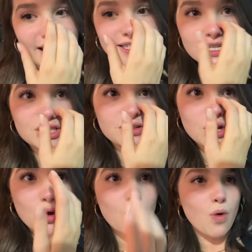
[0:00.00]
It's like
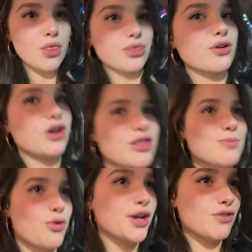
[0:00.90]
1.30 in the
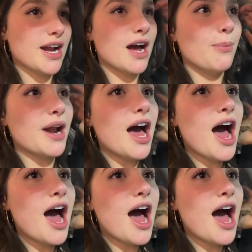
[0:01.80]
morning right now, but